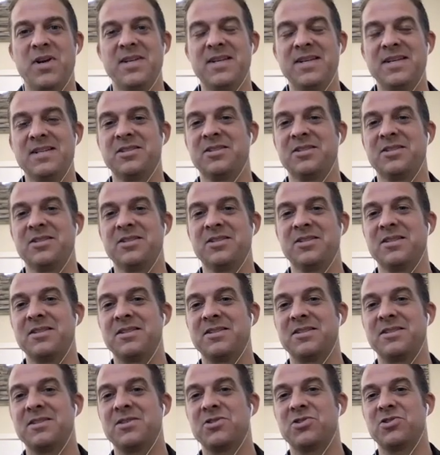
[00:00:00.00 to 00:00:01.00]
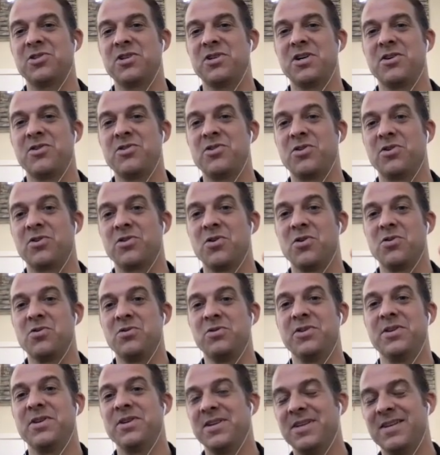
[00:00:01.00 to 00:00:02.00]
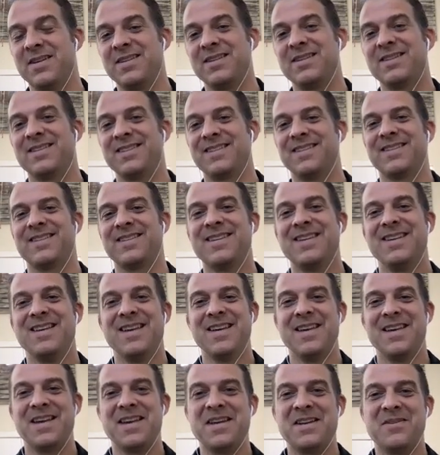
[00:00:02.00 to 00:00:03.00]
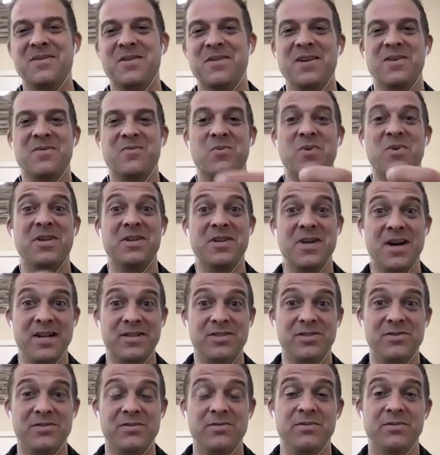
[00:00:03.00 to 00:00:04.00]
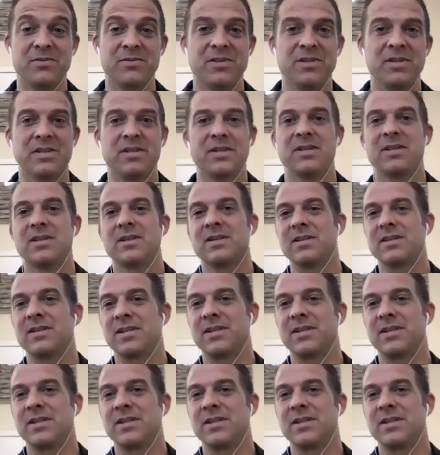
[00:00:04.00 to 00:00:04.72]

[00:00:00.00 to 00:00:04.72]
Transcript: instance to share your gold and when not to. I think